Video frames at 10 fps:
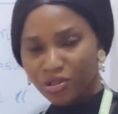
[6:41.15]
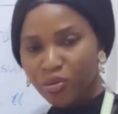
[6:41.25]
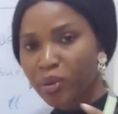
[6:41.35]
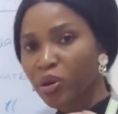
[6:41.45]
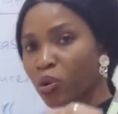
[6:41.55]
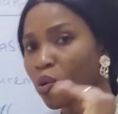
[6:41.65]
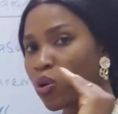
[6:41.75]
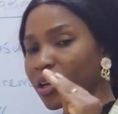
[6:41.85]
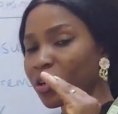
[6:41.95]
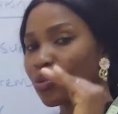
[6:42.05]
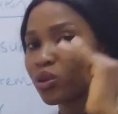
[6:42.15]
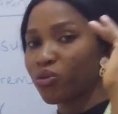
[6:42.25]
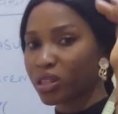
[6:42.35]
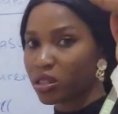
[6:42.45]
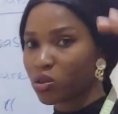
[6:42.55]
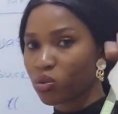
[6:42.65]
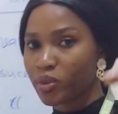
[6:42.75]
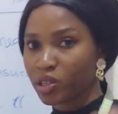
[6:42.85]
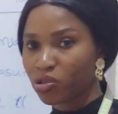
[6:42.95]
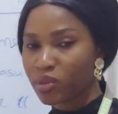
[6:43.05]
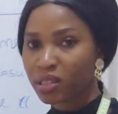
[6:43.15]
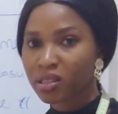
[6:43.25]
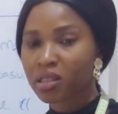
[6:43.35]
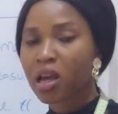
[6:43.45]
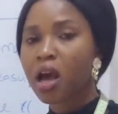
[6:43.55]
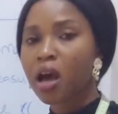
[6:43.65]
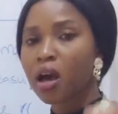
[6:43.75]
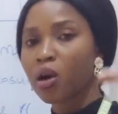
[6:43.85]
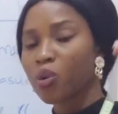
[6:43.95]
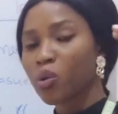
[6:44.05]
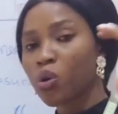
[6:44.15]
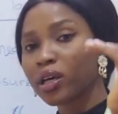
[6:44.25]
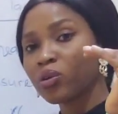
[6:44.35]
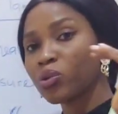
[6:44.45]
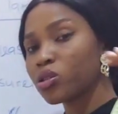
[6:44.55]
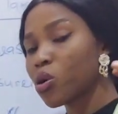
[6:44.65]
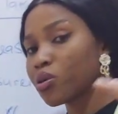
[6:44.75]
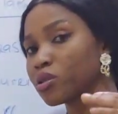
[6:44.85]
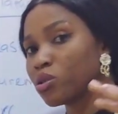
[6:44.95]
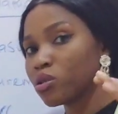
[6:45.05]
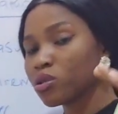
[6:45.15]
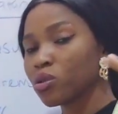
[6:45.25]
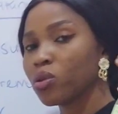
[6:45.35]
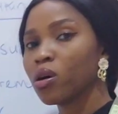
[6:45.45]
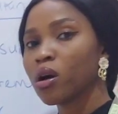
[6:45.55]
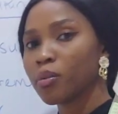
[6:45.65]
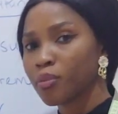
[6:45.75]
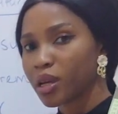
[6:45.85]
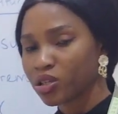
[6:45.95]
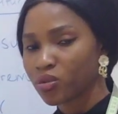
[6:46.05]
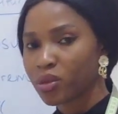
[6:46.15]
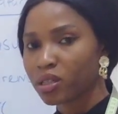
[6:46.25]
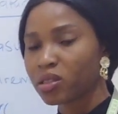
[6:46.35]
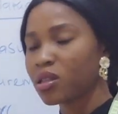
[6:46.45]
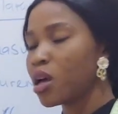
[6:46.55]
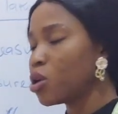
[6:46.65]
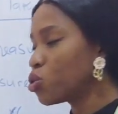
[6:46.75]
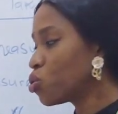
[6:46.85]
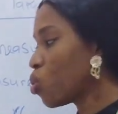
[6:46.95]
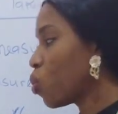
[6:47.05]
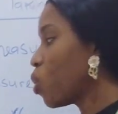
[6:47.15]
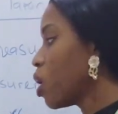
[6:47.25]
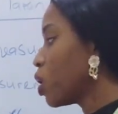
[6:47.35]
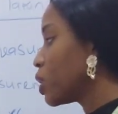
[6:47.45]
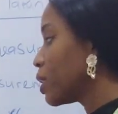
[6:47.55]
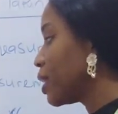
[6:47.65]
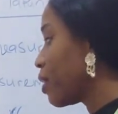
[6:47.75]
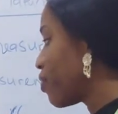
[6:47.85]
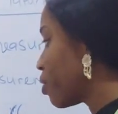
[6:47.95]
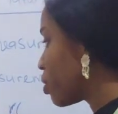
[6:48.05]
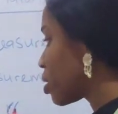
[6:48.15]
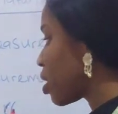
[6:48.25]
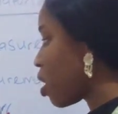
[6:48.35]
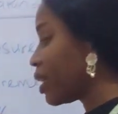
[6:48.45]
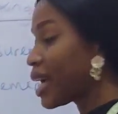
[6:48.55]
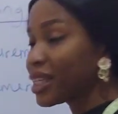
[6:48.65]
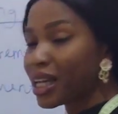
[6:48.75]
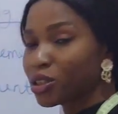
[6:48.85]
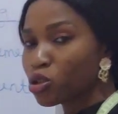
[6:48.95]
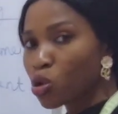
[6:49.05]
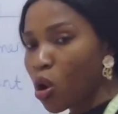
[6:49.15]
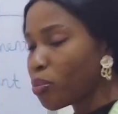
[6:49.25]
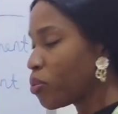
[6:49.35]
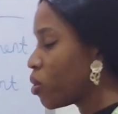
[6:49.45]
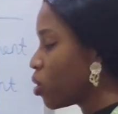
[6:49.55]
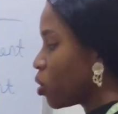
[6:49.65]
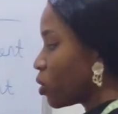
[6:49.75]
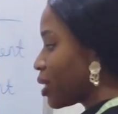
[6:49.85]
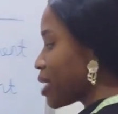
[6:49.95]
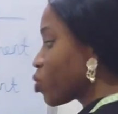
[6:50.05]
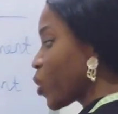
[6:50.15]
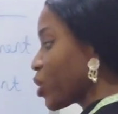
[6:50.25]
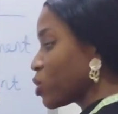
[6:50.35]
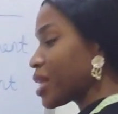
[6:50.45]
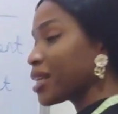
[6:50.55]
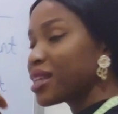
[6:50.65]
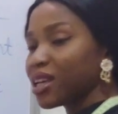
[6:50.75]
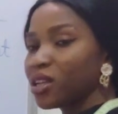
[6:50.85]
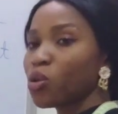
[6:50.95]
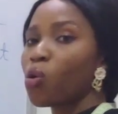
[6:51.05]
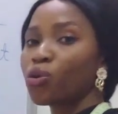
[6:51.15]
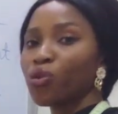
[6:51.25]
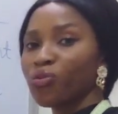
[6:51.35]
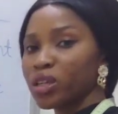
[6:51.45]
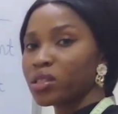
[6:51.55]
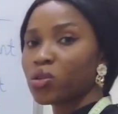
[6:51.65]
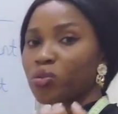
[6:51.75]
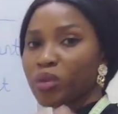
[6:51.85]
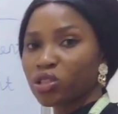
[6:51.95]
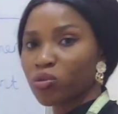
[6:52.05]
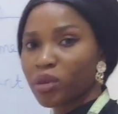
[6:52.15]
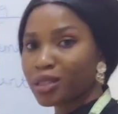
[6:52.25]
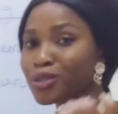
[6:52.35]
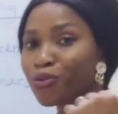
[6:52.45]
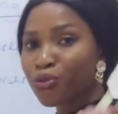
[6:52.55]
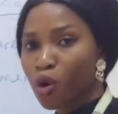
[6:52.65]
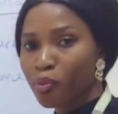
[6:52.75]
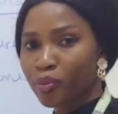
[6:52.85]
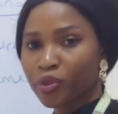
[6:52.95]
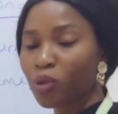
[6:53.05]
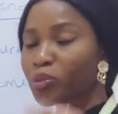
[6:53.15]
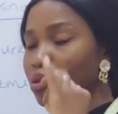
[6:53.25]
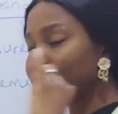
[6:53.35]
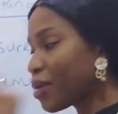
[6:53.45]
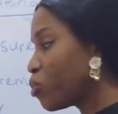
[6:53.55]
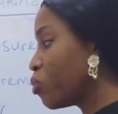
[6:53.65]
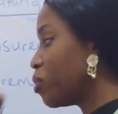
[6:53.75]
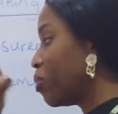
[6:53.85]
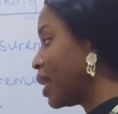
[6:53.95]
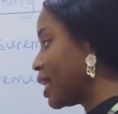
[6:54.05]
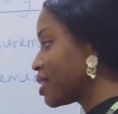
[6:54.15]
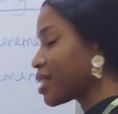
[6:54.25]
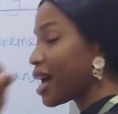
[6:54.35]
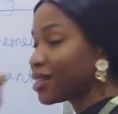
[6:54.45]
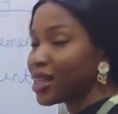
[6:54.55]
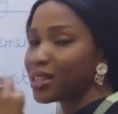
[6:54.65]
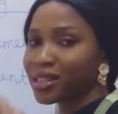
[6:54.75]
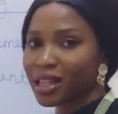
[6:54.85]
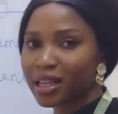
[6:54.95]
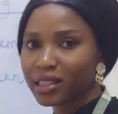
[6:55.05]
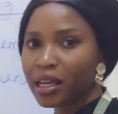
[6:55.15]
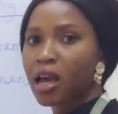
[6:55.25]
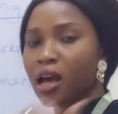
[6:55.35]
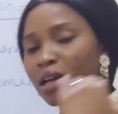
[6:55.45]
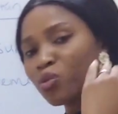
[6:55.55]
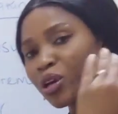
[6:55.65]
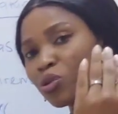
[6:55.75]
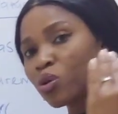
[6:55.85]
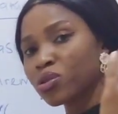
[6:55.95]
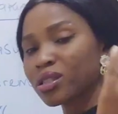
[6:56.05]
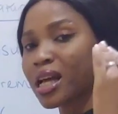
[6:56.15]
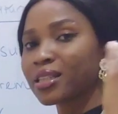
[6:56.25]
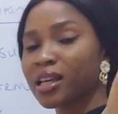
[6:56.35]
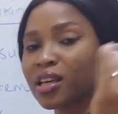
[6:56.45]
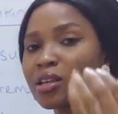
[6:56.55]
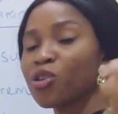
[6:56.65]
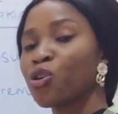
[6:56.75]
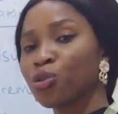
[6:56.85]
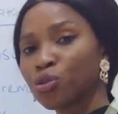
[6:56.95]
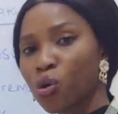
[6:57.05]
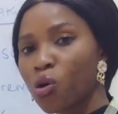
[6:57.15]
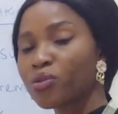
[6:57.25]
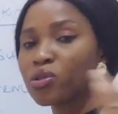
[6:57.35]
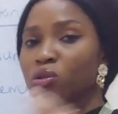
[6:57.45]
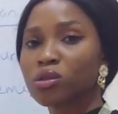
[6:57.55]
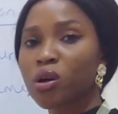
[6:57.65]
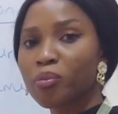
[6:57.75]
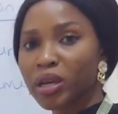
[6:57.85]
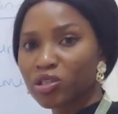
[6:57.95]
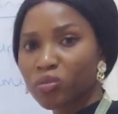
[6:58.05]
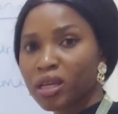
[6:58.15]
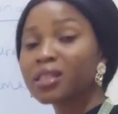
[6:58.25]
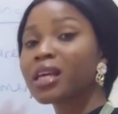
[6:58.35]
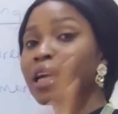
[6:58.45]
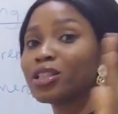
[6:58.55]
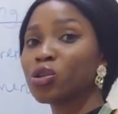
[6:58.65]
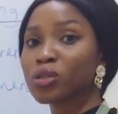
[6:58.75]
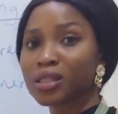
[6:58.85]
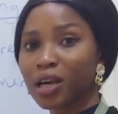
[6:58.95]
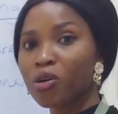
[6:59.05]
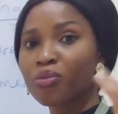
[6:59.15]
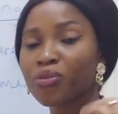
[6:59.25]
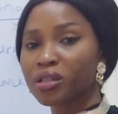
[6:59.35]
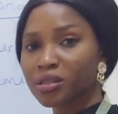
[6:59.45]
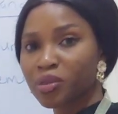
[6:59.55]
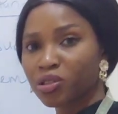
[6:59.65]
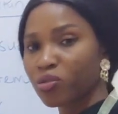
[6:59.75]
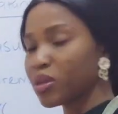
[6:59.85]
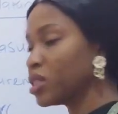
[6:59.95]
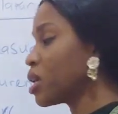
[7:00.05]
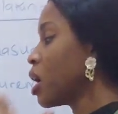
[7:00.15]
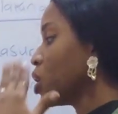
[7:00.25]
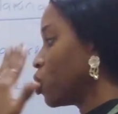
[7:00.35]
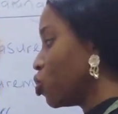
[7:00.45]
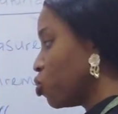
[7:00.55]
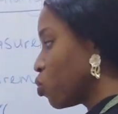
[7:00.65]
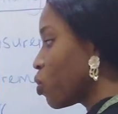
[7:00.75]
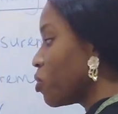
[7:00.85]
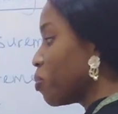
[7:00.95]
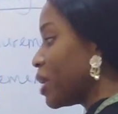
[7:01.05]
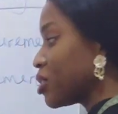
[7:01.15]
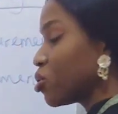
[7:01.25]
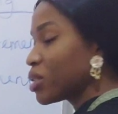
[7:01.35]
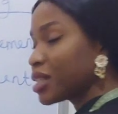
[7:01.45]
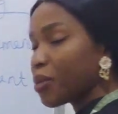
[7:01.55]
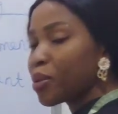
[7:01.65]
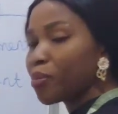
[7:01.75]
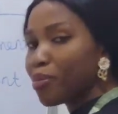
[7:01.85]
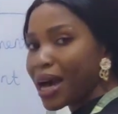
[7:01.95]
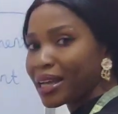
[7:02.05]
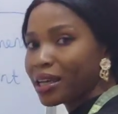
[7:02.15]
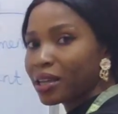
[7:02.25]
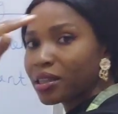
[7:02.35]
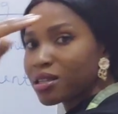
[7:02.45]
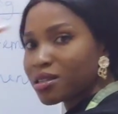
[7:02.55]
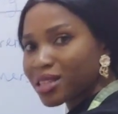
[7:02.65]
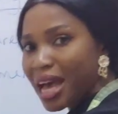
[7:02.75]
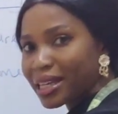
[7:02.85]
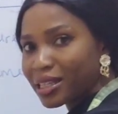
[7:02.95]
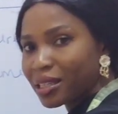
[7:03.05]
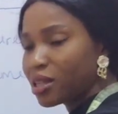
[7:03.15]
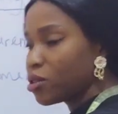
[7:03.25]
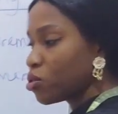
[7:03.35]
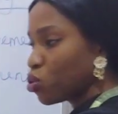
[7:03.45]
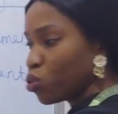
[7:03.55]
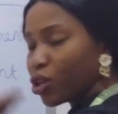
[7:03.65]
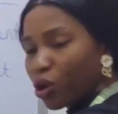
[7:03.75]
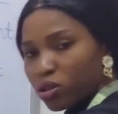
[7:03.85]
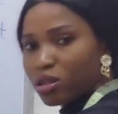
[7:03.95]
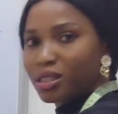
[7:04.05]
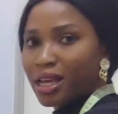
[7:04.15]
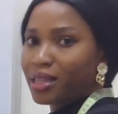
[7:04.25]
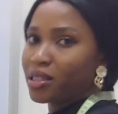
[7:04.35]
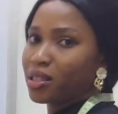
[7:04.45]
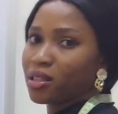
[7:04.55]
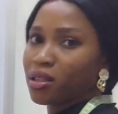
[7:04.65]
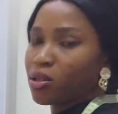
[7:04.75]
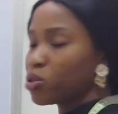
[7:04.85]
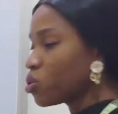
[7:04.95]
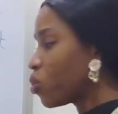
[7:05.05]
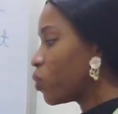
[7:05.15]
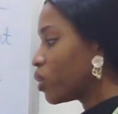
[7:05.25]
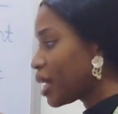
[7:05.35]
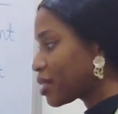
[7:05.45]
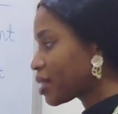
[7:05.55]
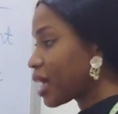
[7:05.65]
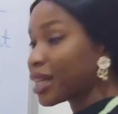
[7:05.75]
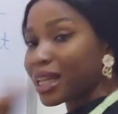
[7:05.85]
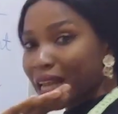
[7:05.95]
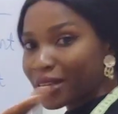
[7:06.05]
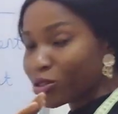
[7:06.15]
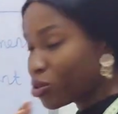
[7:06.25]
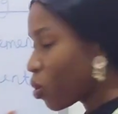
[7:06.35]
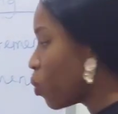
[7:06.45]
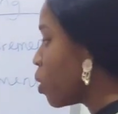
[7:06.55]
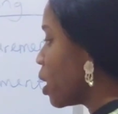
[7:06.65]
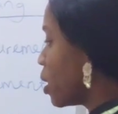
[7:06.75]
Remember, we're working with vertical measurements and we're working with horizontal measurements. So the top line at the top, that's where you start taking all your vertical measurements from. The tape will be placed at that line. And when you want to start taking your horizontal measurements and your circumference measurements, you're going to place tape by the side to the other side. So let's start like so.